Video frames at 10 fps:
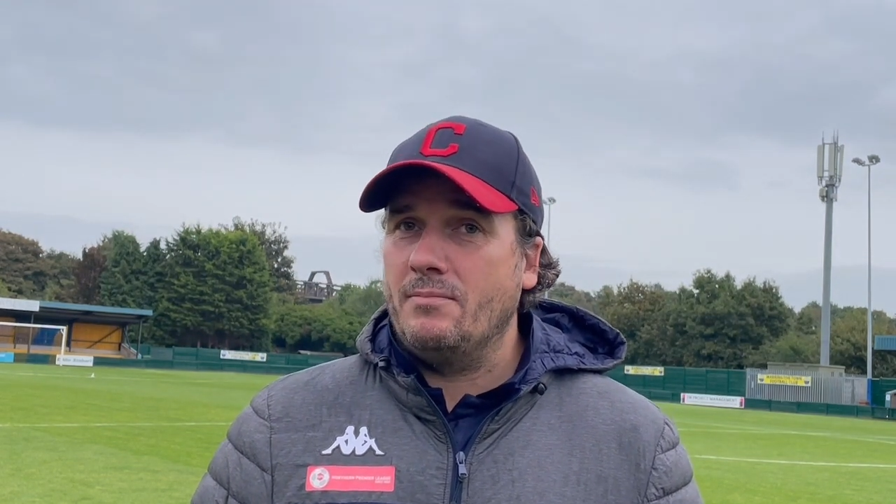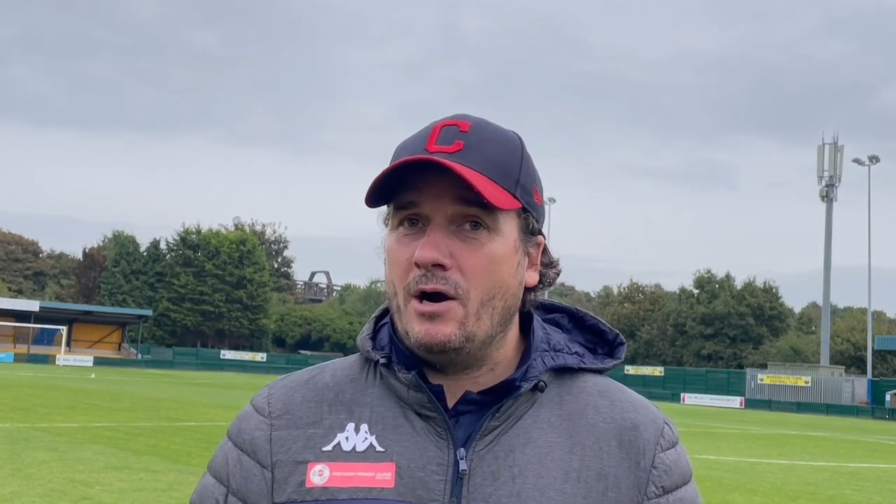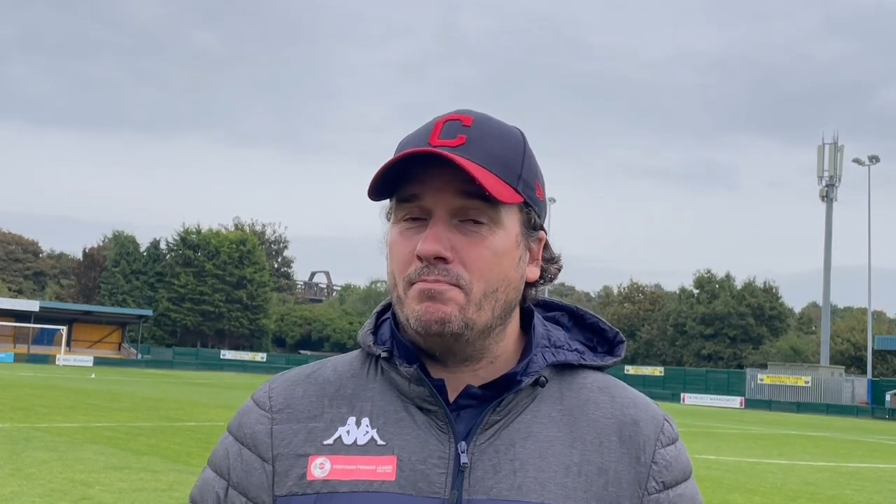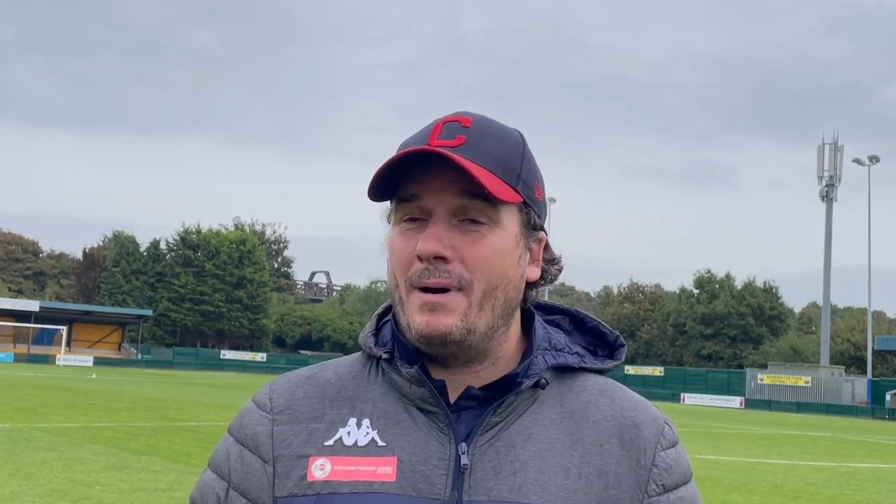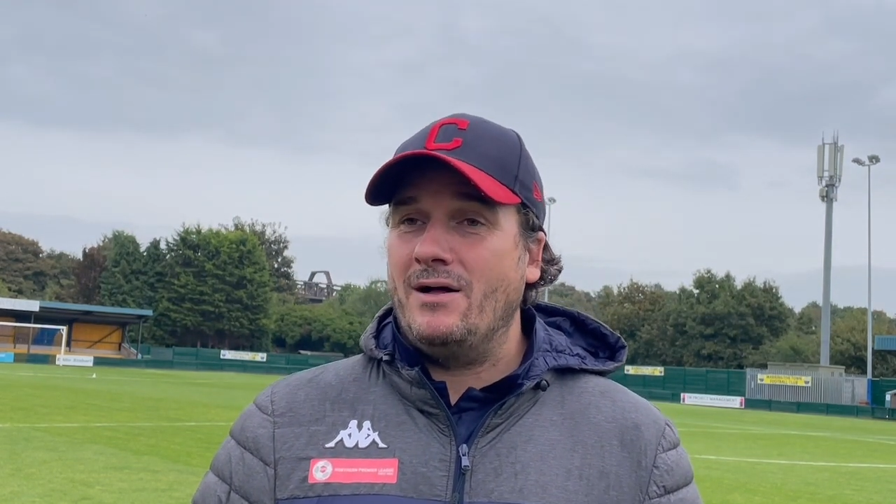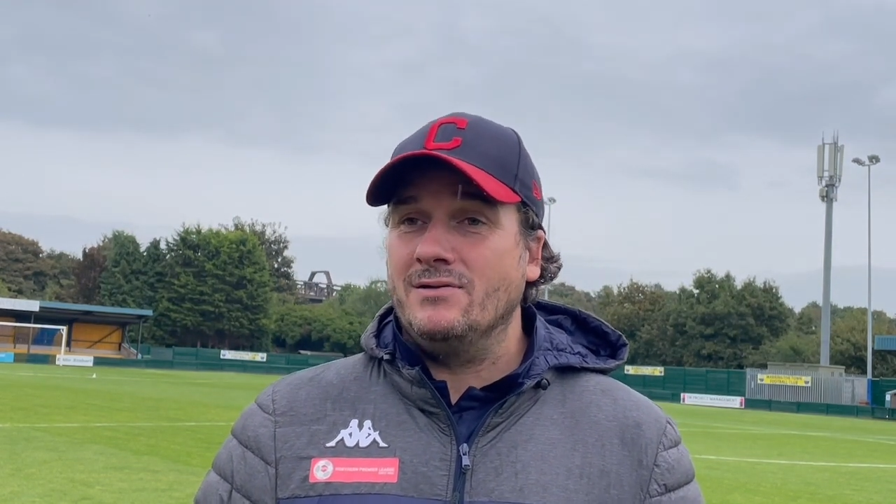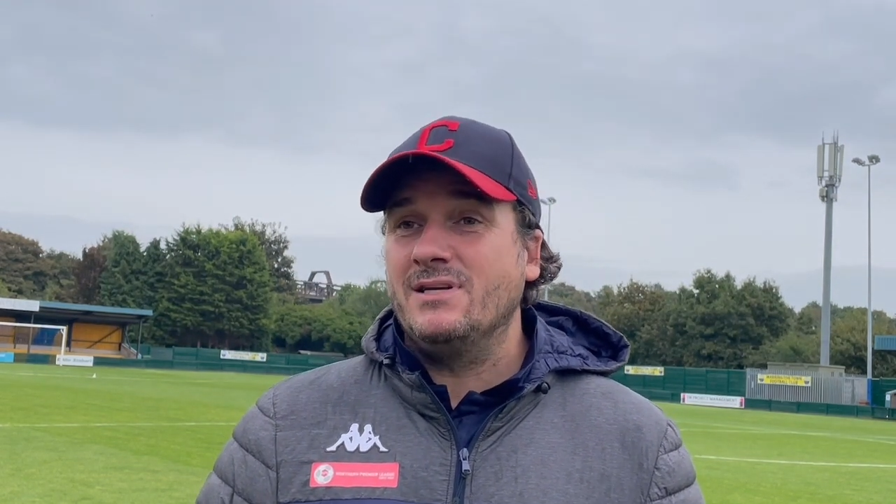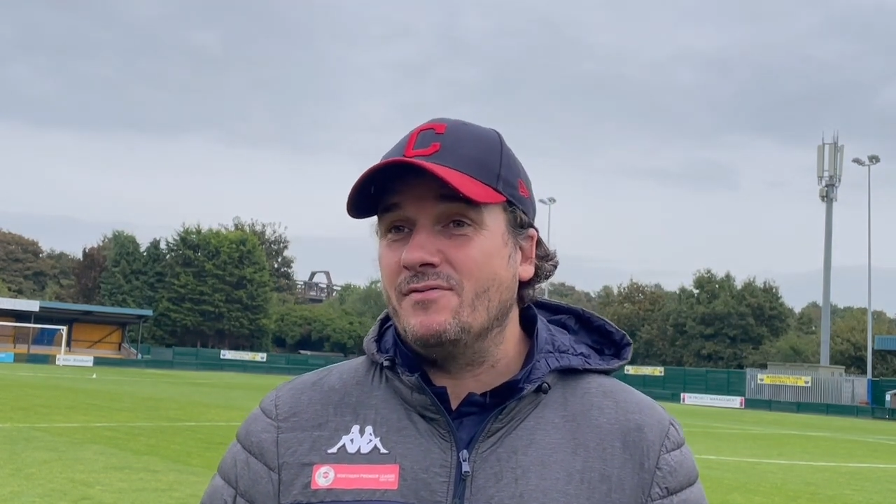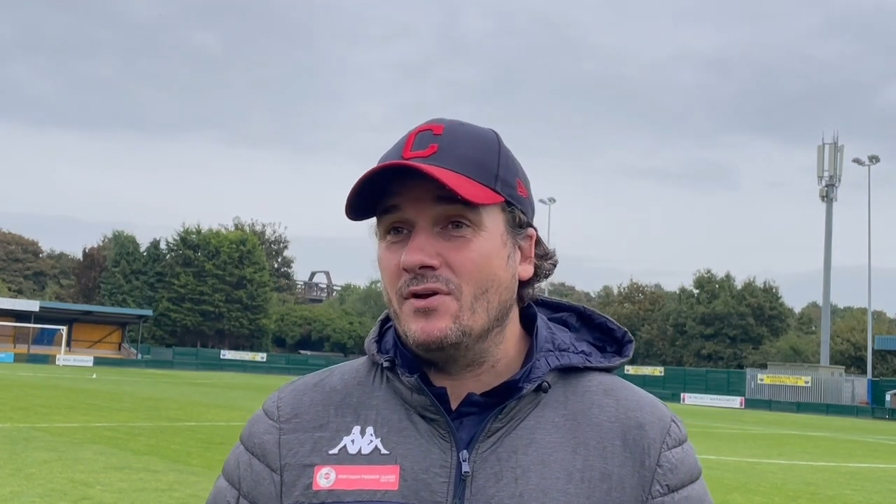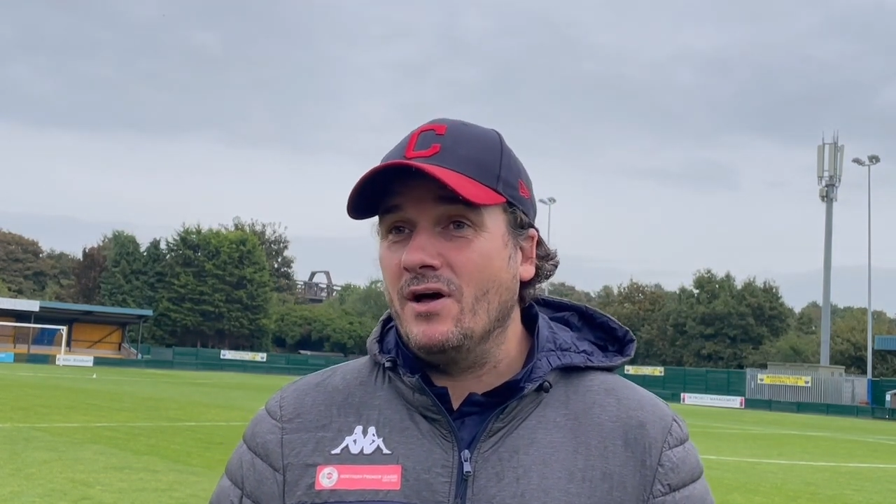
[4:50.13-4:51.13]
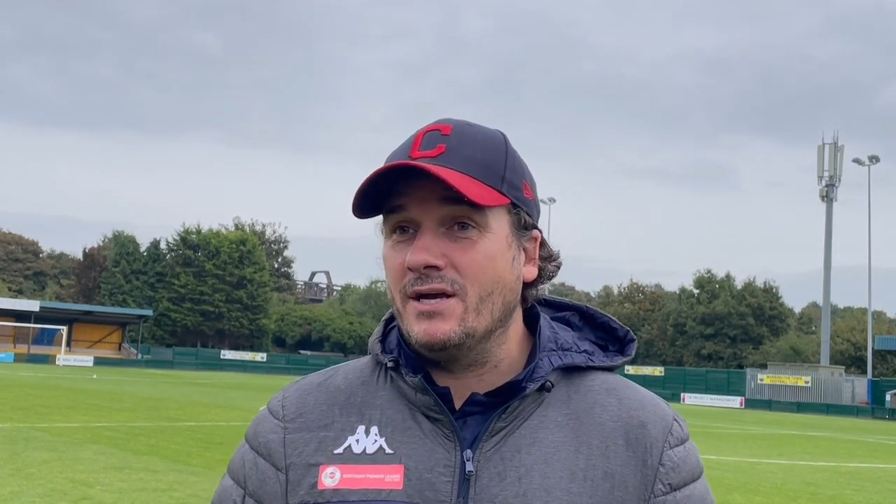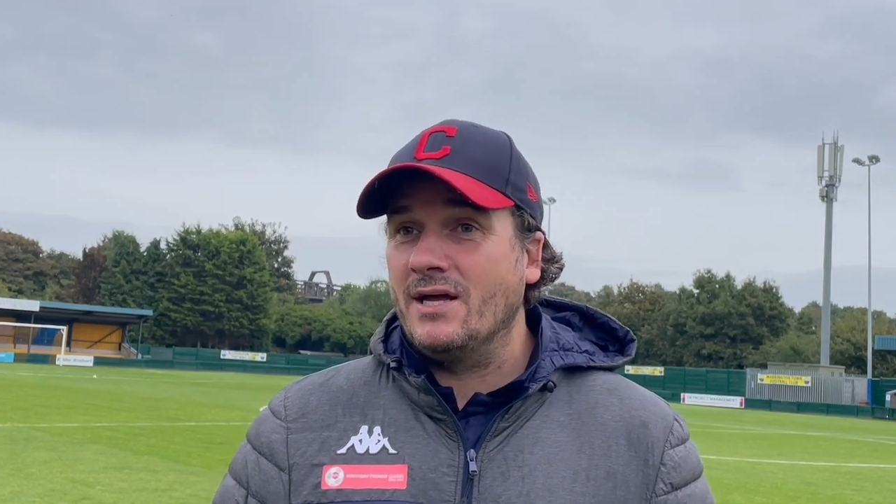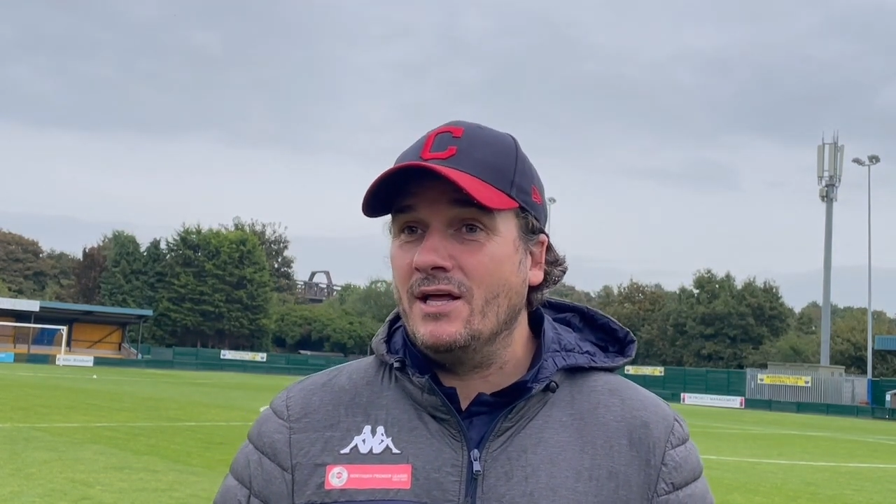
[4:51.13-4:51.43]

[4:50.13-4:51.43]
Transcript: out battled, if you like,